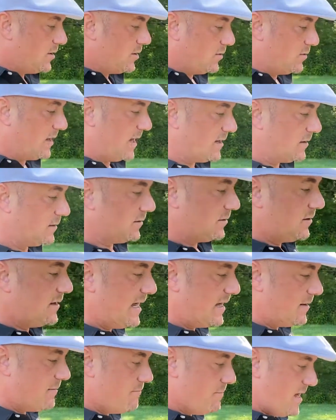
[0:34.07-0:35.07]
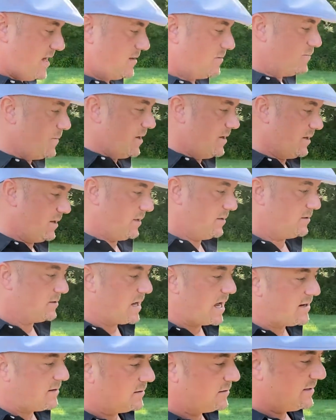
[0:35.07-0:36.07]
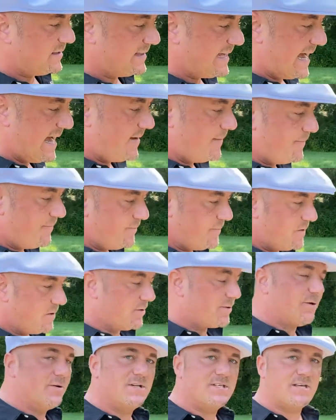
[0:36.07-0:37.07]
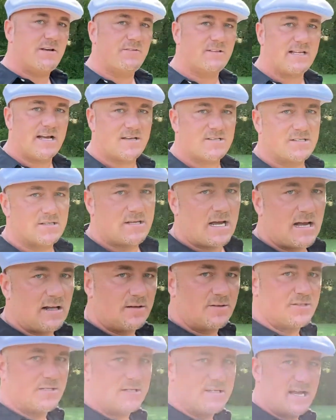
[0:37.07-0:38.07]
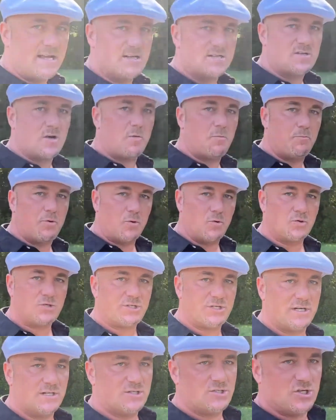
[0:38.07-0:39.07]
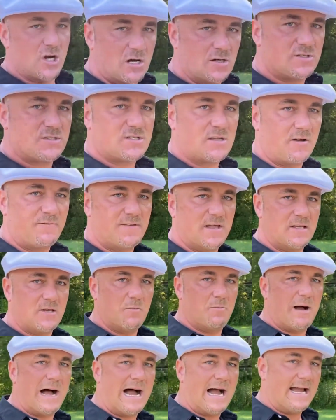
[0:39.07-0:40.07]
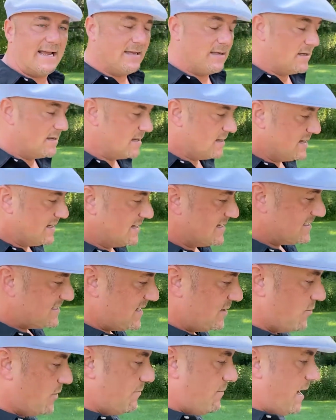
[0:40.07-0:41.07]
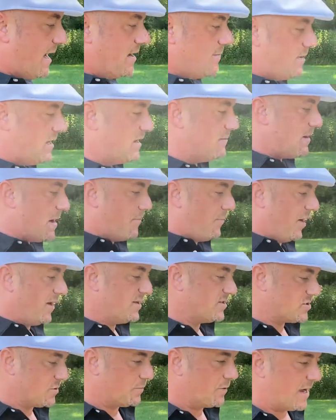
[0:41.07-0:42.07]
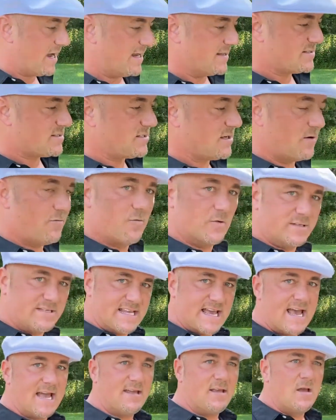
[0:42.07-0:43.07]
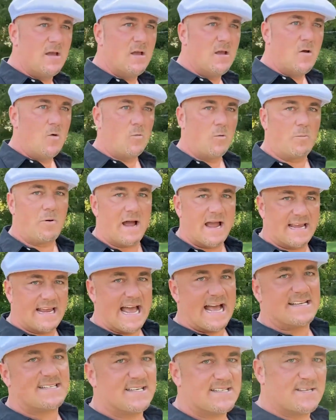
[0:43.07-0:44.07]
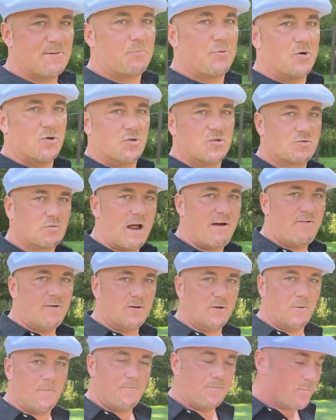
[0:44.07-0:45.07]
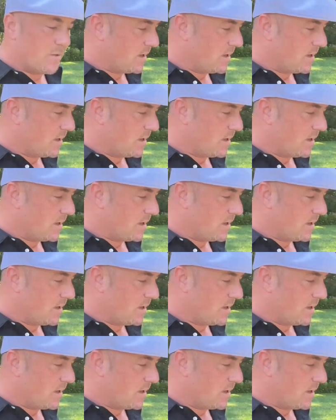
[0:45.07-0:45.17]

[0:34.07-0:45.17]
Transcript: You got to learn how to make money. Not only that, your $37,000 in debt is all bullshit junk stuff that you buy. See, when my, me and my buddies are buying stuff with debt, we're buying assets that produce revenue.